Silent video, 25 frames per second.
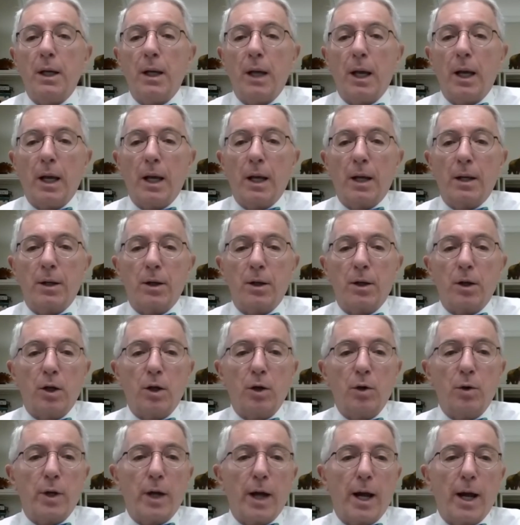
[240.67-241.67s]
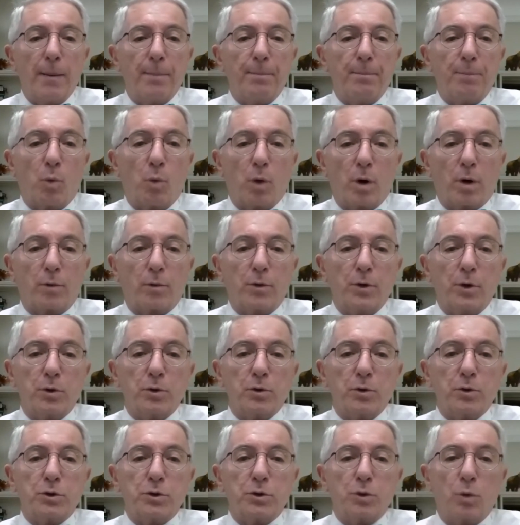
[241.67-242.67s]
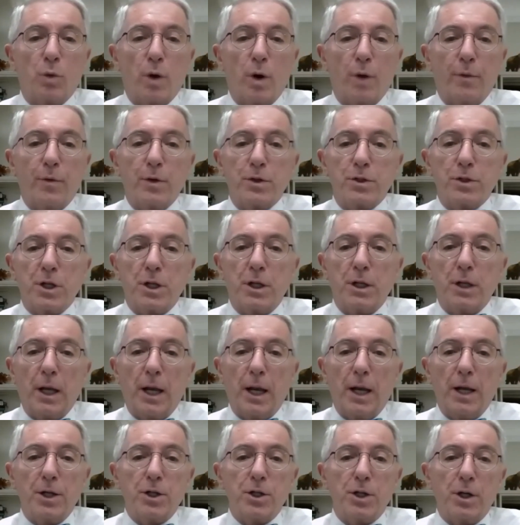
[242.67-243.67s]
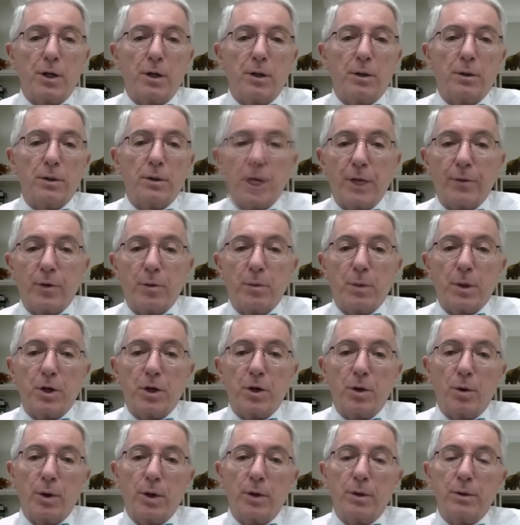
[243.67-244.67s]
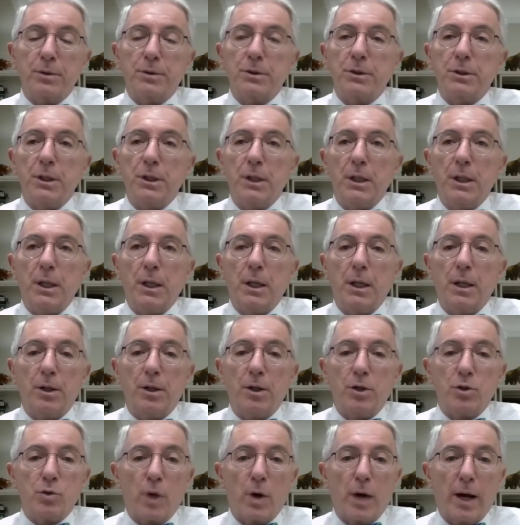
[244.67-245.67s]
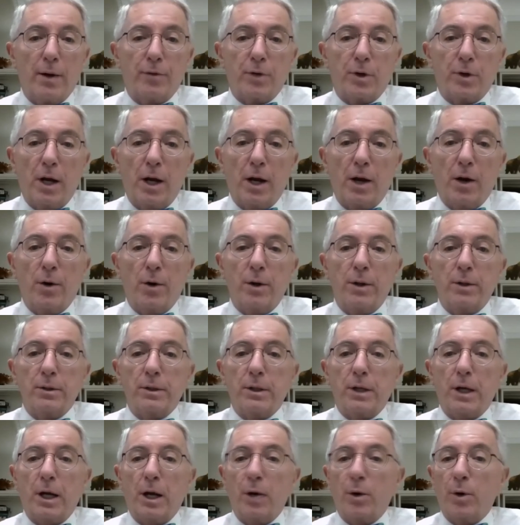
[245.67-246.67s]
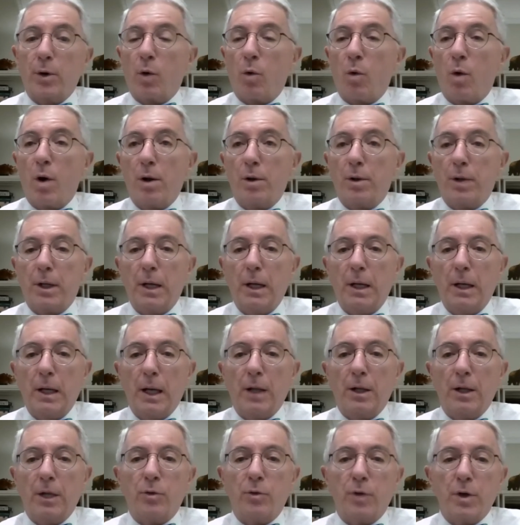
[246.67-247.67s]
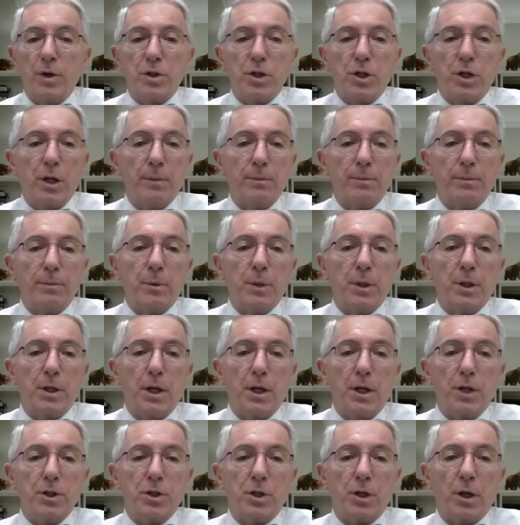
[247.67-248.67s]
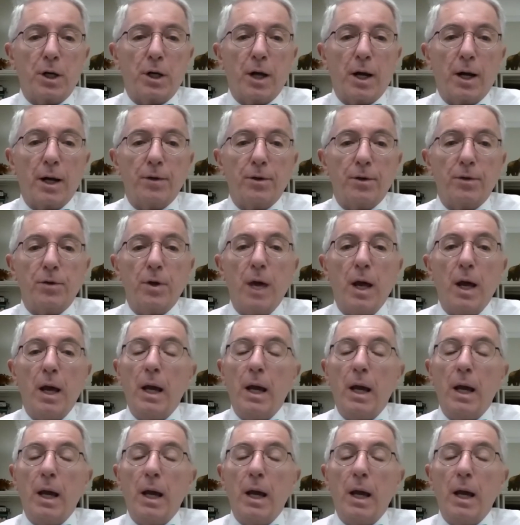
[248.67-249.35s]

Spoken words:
And UDAP workflows referenced in the HL7 materials, the draft Karen, Care Equality, and Da Vinci implementation guides,